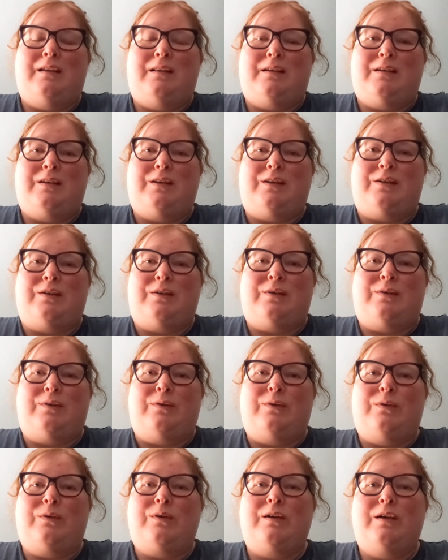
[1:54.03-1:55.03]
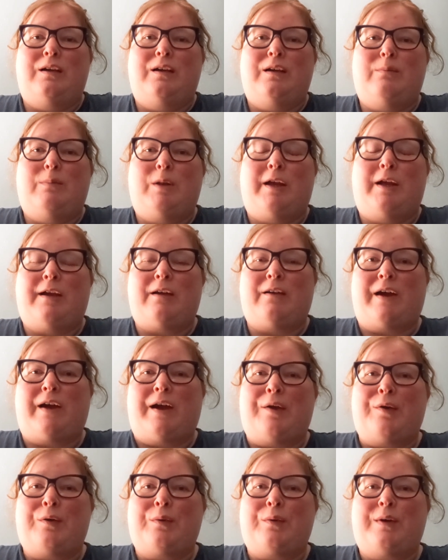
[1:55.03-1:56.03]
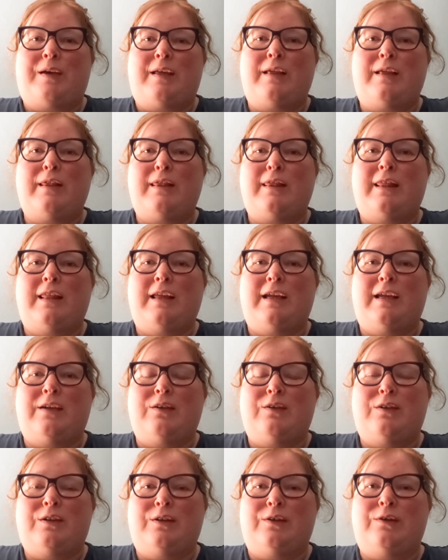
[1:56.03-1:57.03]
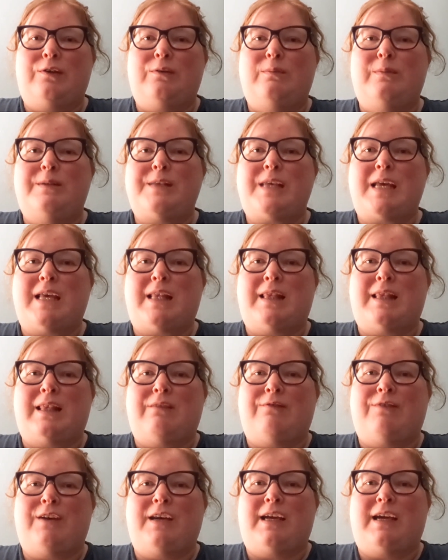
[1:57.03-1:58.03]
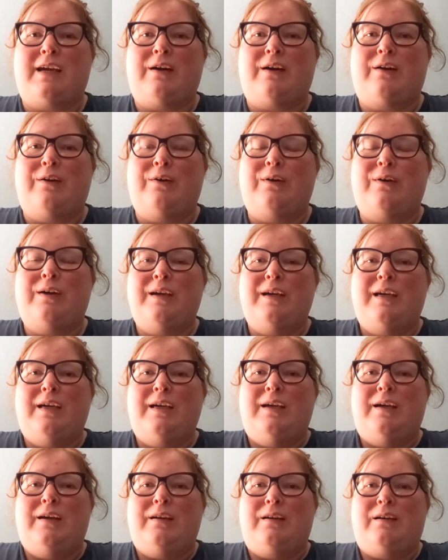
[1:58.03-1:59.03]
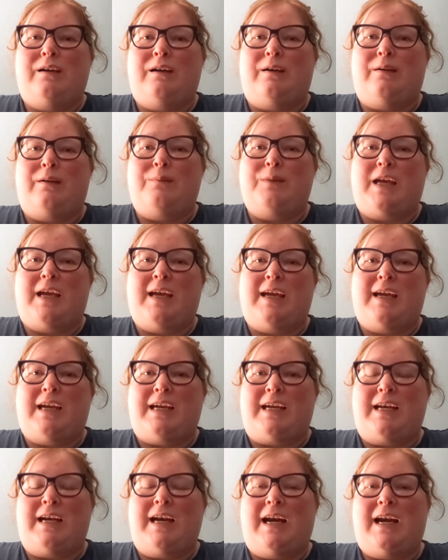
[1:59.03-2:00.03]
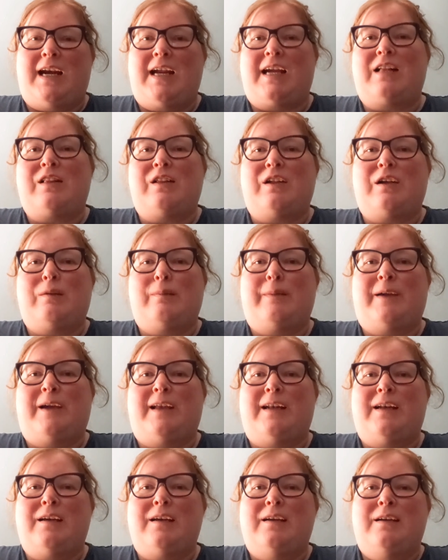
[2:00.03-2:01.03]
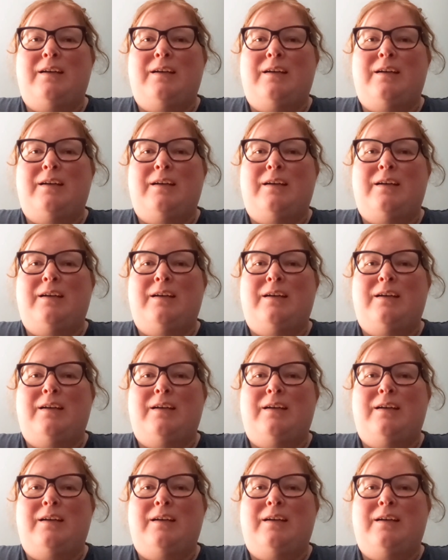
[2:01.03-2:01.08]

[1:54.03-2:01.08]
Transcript: to play around with the YouTubes and the video taking and editing a little bit.